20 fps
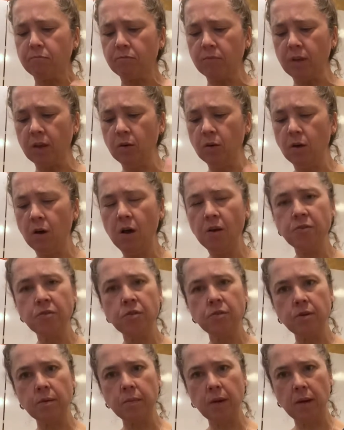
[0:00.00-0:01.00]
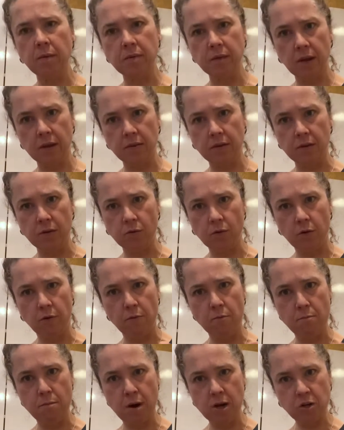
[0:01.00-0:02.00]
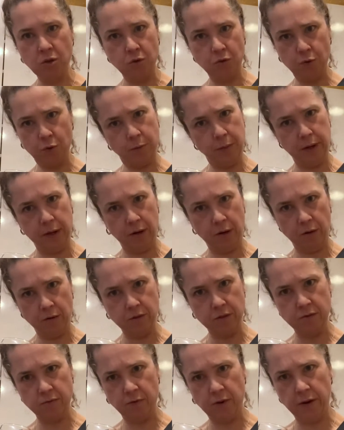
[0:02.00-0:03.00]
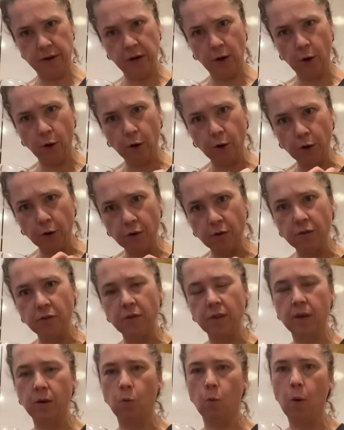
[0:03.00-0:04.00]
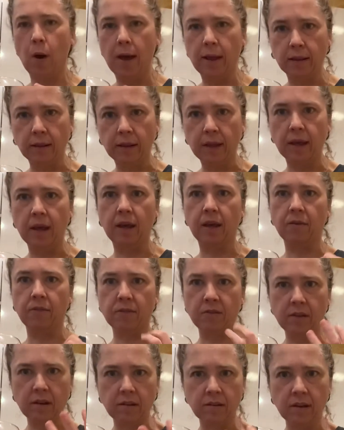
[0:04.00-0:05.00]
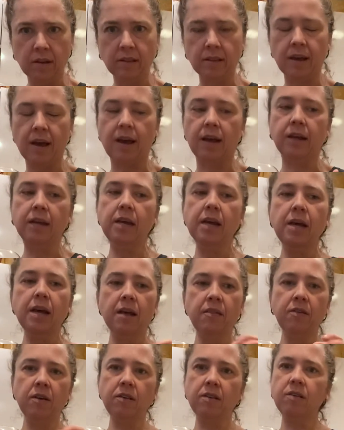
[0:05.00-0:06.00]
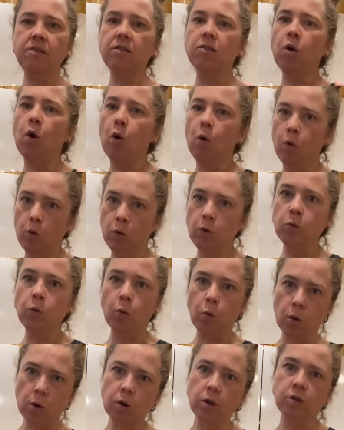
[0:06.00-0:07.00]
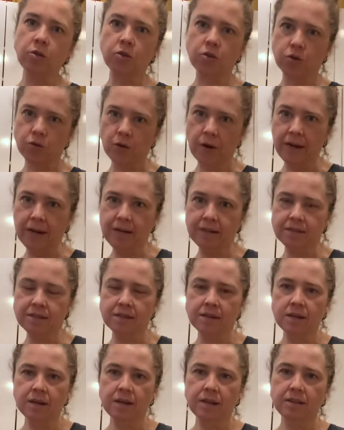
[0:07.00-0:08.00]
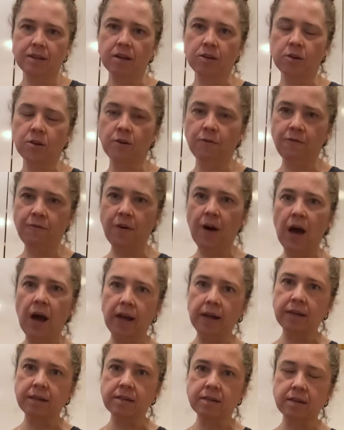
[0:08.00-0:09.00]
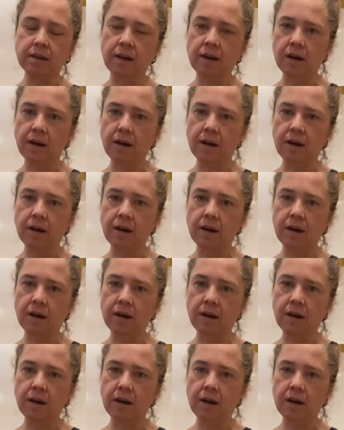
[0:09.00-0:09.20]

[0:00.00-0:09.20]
you also sometimes get these sort of mushroomy notes, very earthy, wet leaves, things like that. This is an old world trait that you'll find